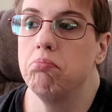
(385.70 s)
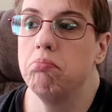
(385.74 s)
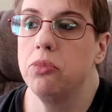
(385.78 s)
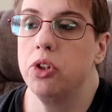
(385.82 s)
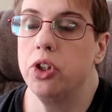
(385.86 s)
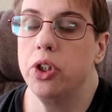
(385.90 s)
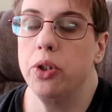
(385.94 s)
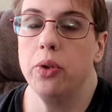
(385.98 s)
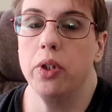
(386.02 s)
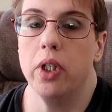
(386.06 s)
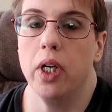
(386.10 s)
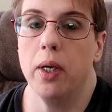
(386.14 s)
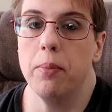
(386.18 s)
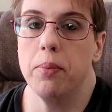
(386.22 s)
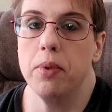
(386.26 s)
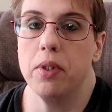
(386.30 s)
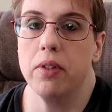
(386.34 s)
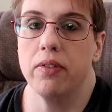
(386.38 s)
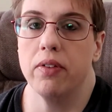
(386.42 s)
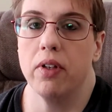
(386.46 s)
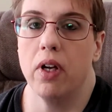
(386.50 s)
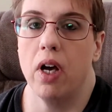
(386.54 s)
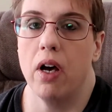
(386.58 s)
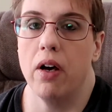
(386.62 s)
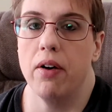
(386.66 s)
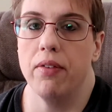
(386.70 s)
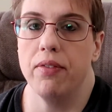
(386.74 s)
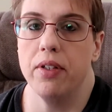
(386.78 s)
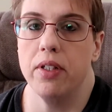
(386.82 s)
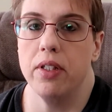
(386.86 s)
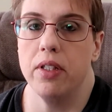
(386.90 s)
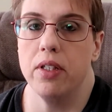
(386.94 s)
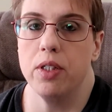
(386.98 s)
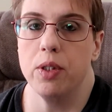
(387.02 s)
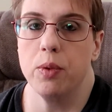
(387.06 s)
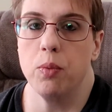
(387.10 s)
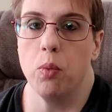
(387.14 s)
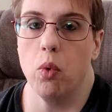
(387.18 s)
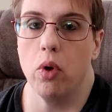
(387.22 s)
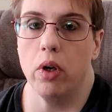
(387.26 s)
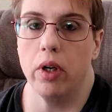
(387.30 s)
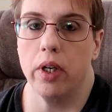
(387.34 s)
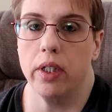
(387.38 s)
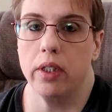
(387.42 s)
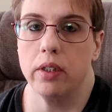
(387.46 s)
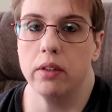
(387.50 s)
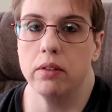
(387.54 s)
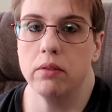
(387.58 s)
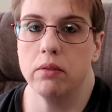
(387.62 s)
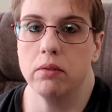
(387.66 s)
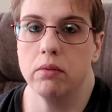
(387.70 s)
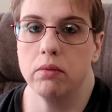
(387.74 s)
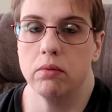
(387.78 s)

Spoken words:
2 cups of coffee this morning,